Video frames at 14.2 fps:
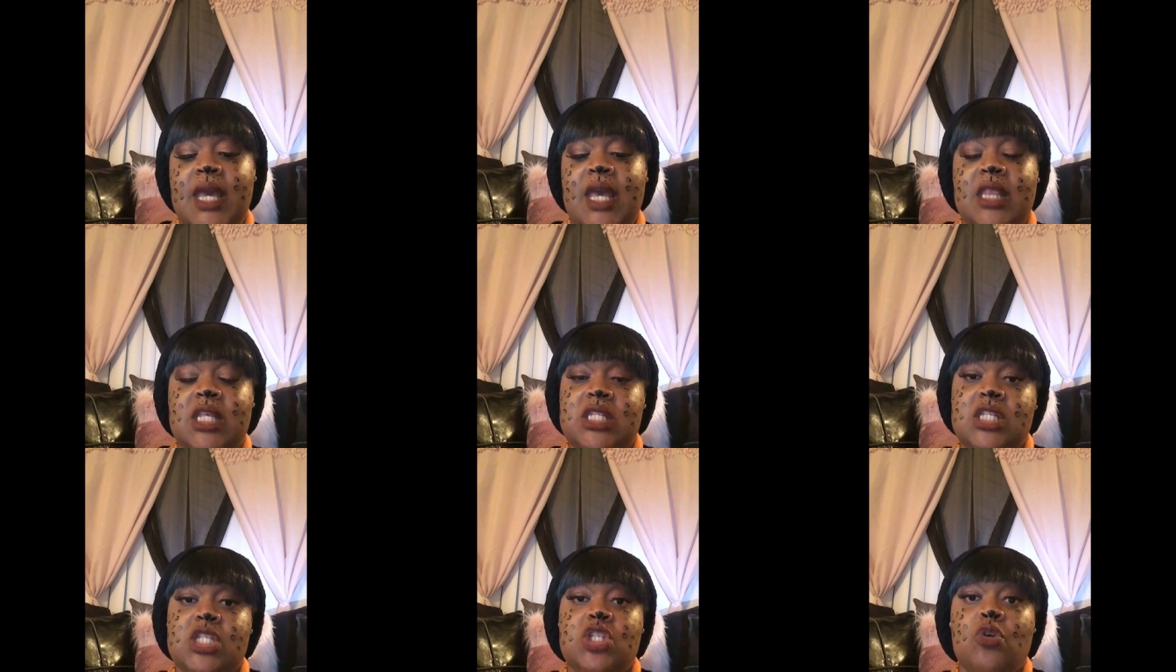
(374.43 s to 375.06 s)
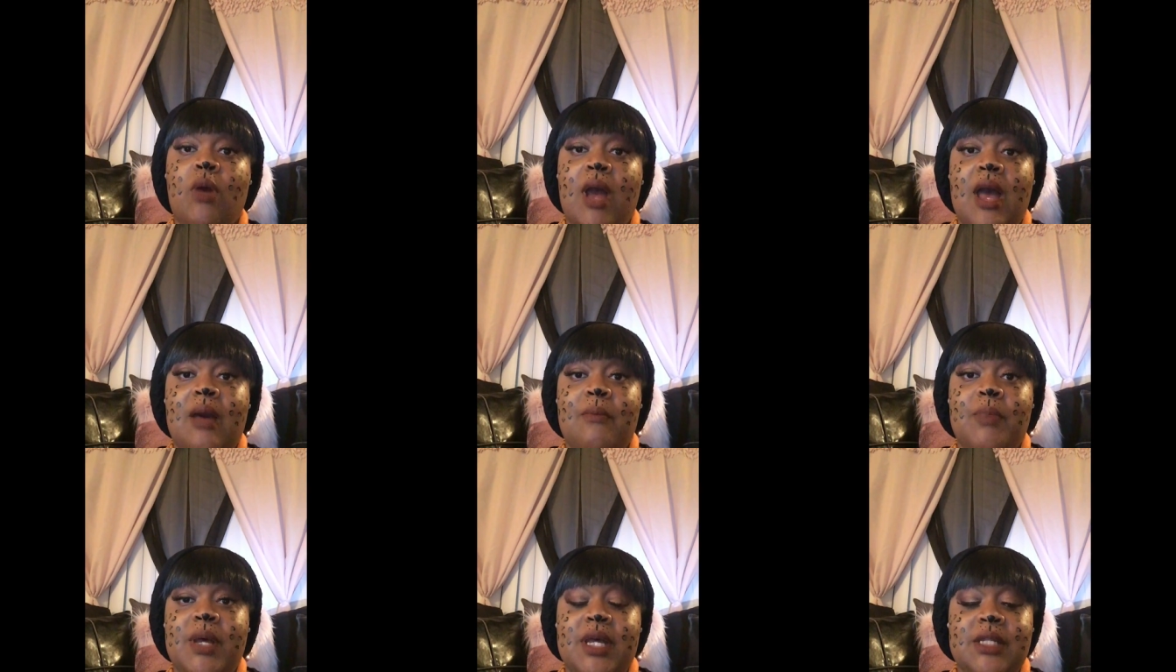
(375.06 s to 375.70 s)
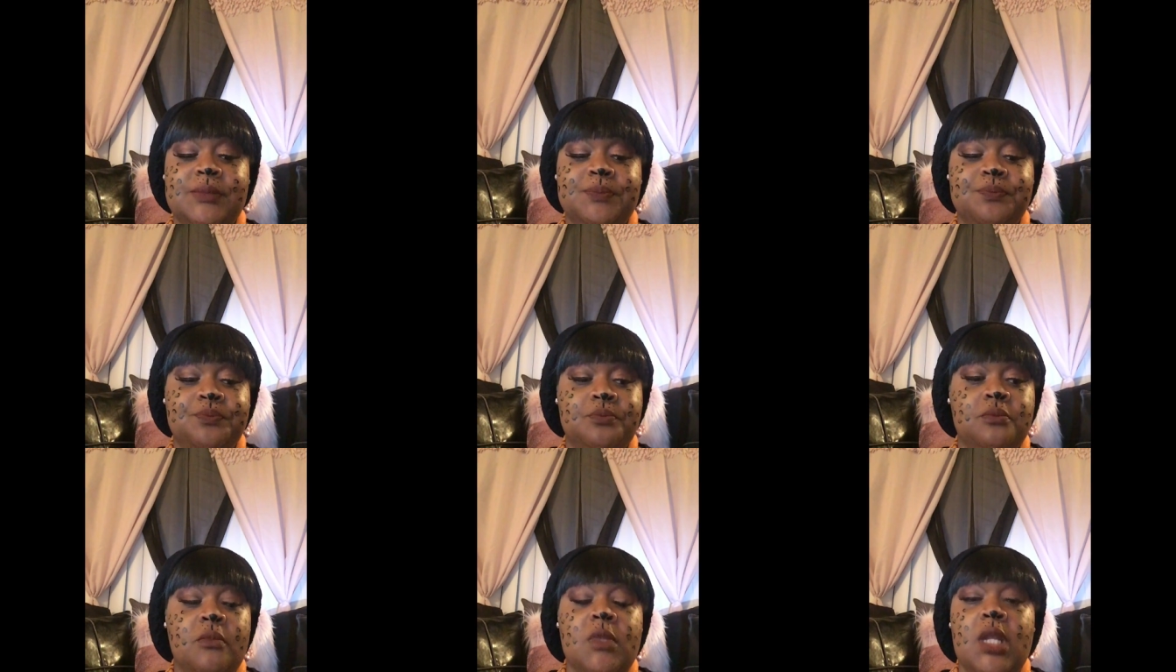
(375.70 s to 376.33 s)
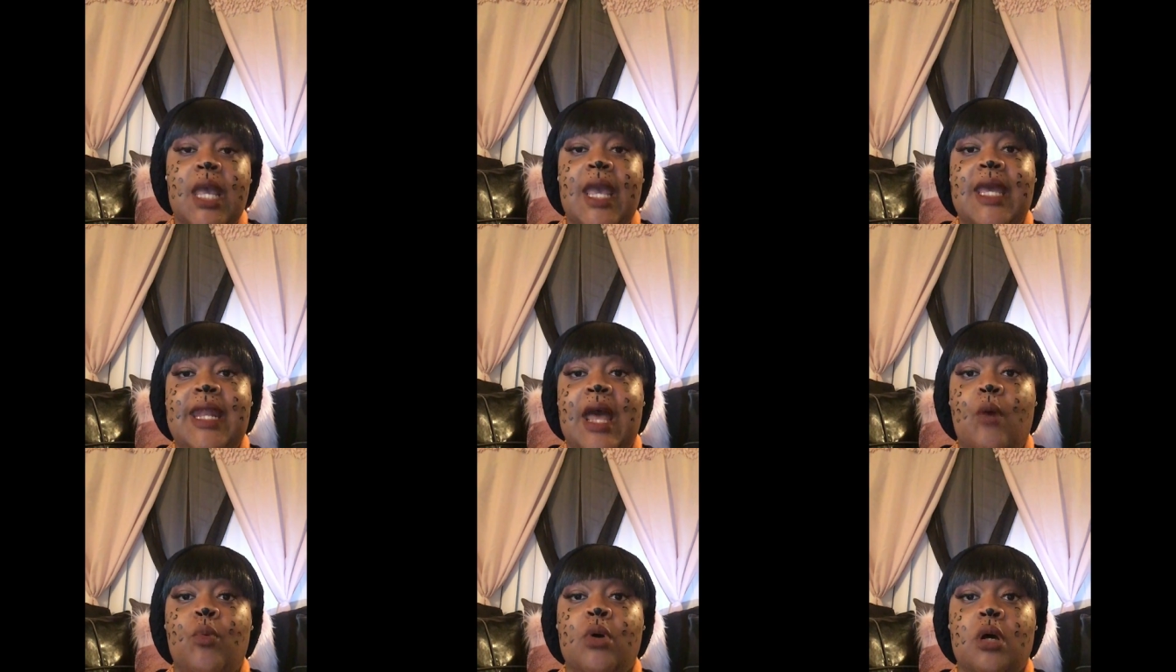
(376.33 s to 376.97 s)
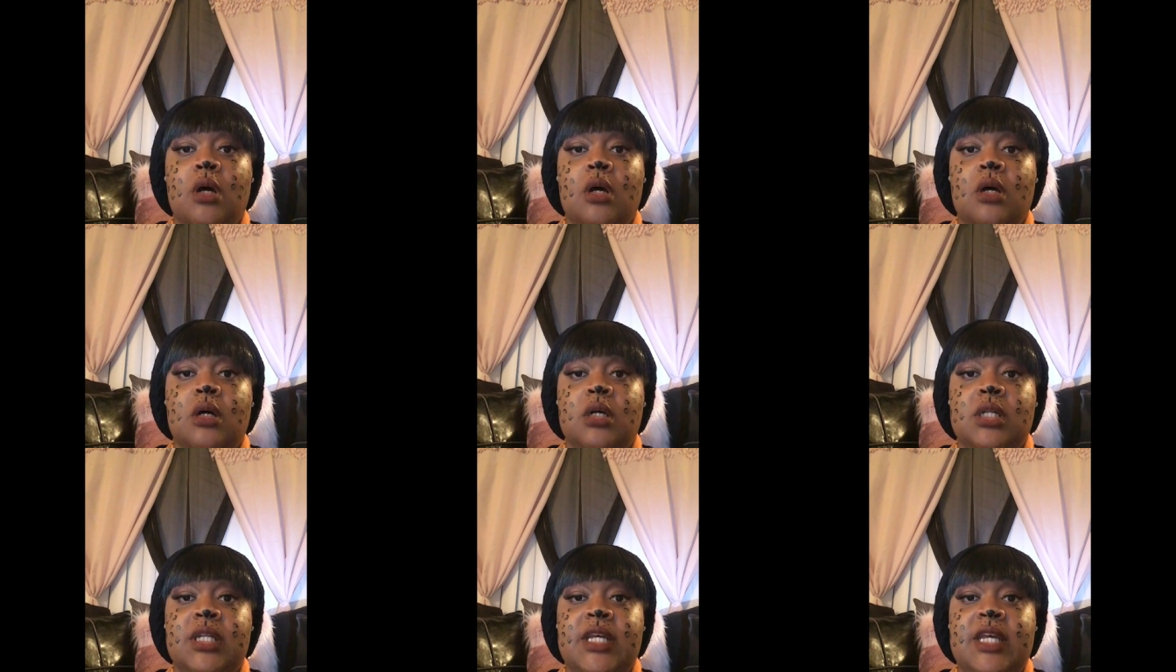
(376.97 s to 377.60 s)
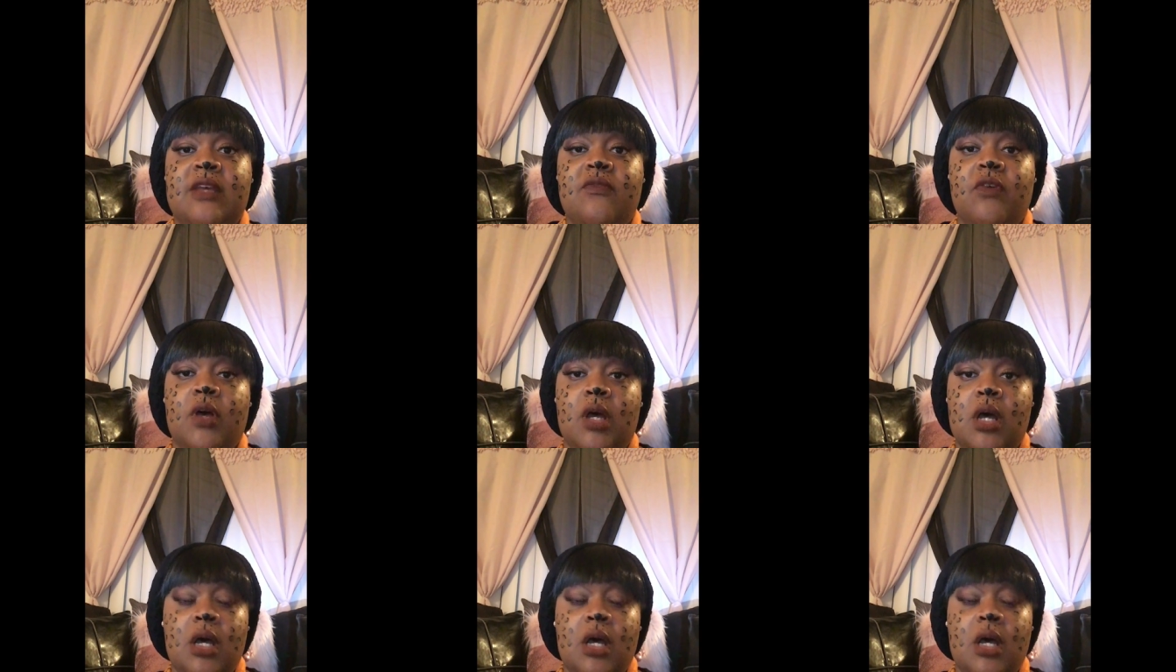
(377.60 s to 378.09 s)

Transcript: hit the subscribe button and i will uh, leave